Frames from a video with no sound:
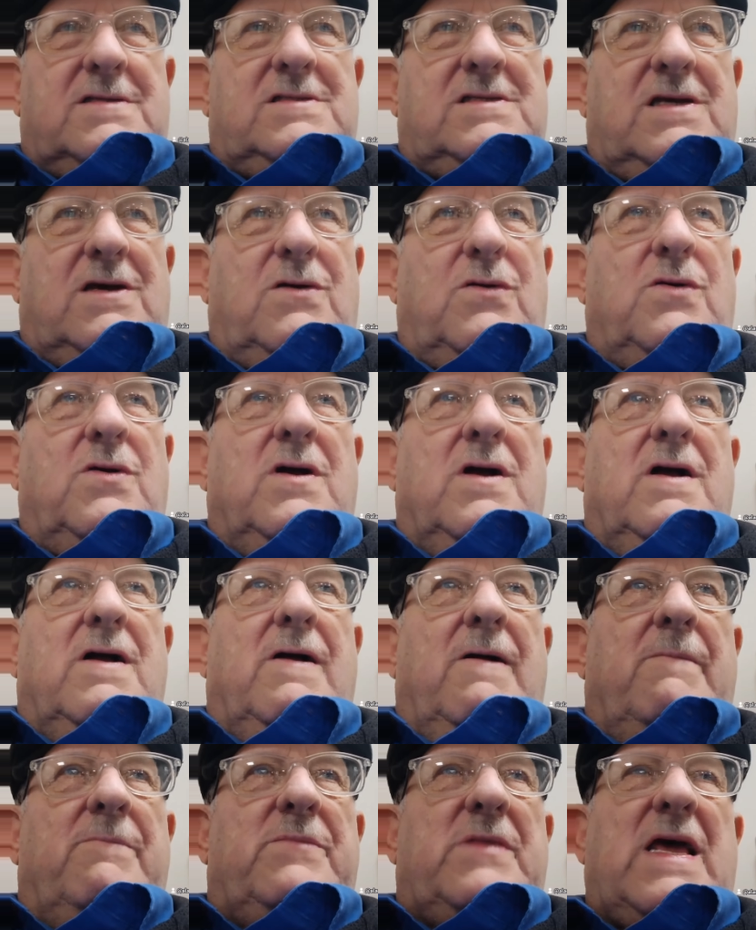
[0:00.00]
So
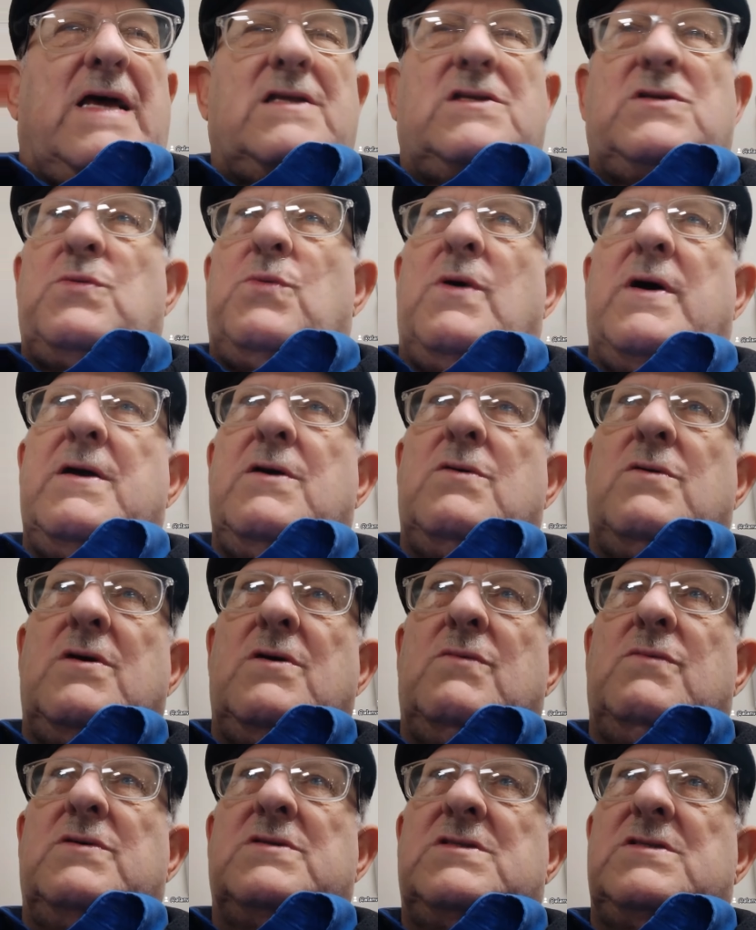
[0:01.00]
that's why
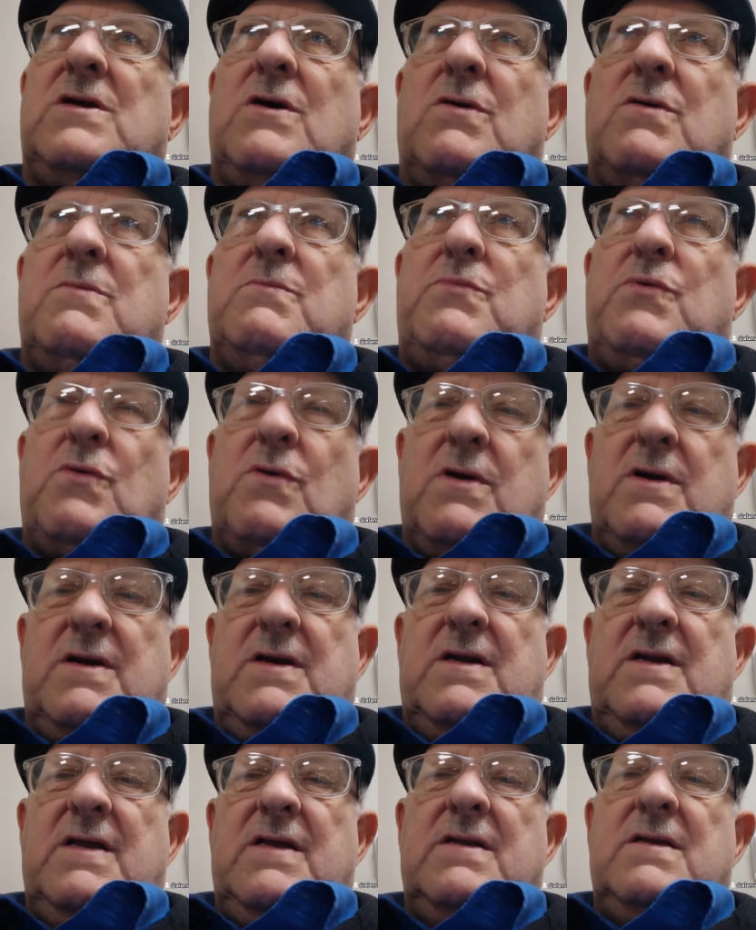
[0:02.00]
oil was so
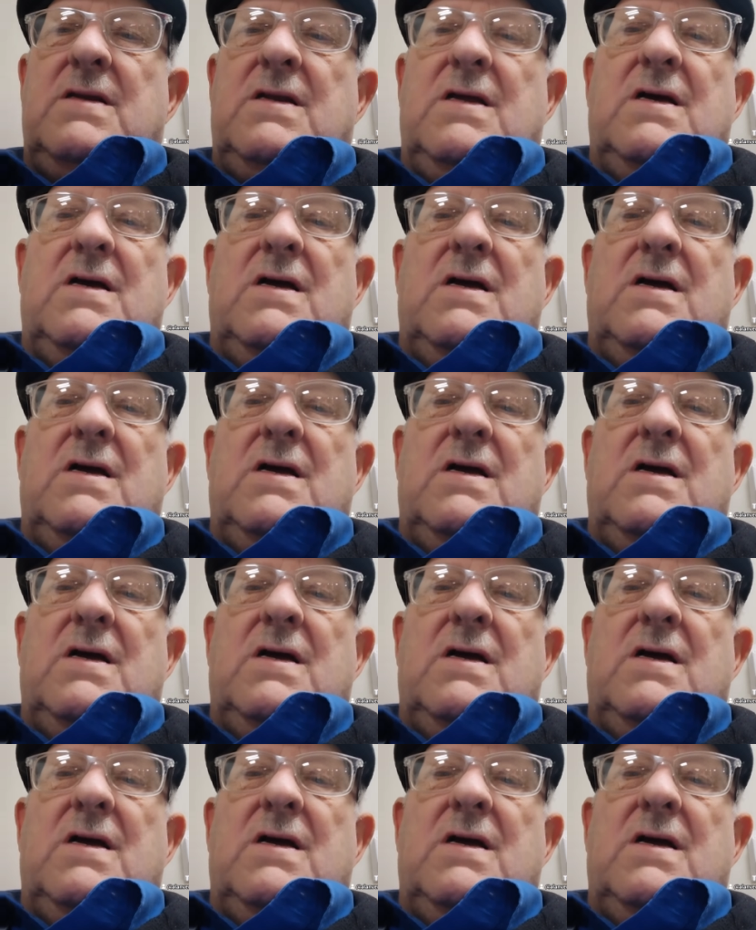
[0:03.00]
important.